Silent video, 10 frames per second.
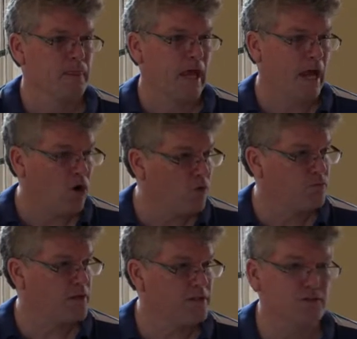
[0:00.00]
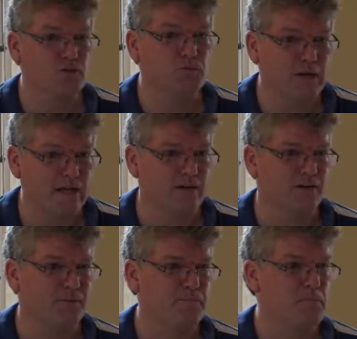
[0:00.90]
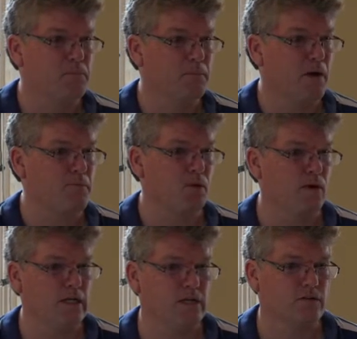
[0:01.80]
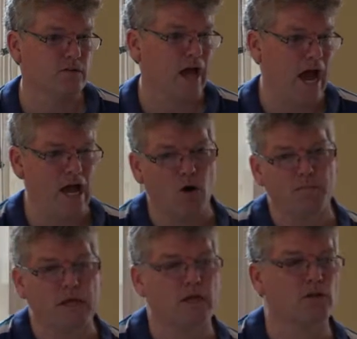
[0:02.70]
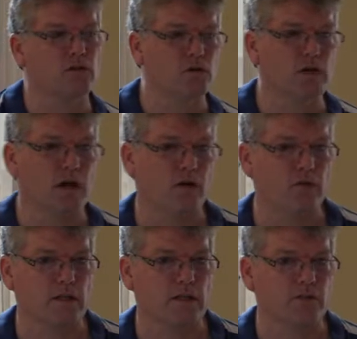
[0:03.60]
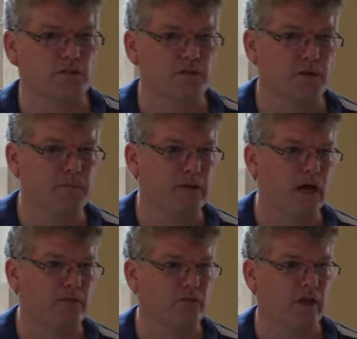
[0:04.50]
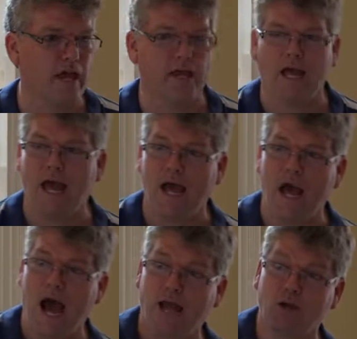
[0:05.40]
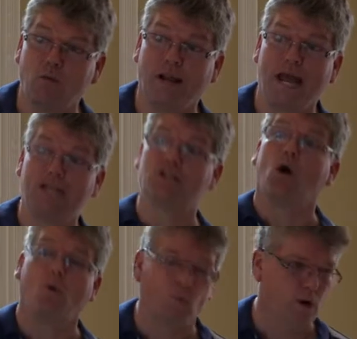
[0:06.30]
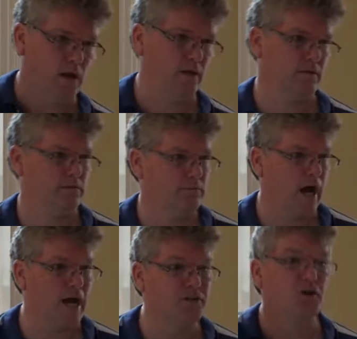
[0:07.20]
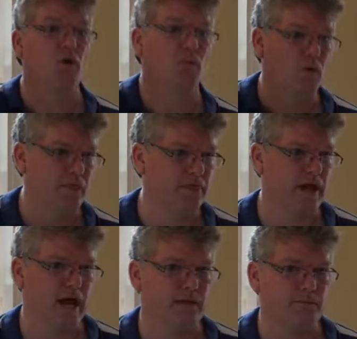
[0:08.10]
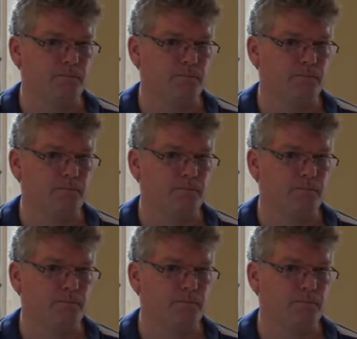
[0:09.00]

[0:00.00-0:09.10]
And hopefully they'll do better. But my point is, I hope they could look at our relationship and not say, I know what I don't want. I don't want that.